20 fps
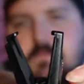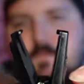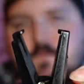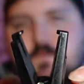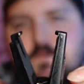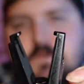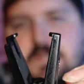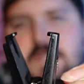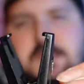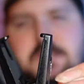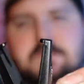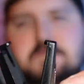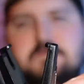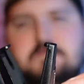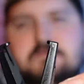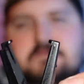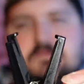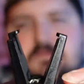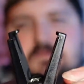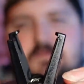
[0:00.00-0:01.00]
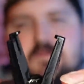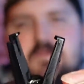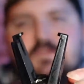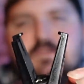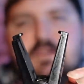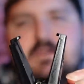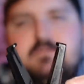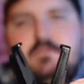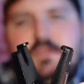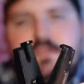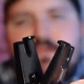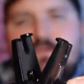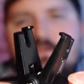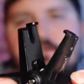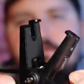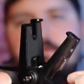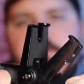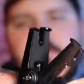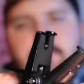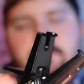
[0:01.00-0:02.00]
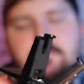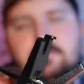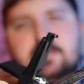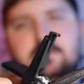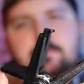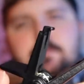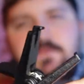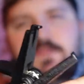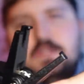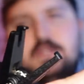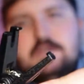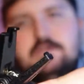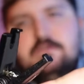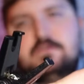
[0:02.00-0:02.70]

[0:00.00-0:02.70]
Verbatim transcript: So nice. It does have like a little clip there,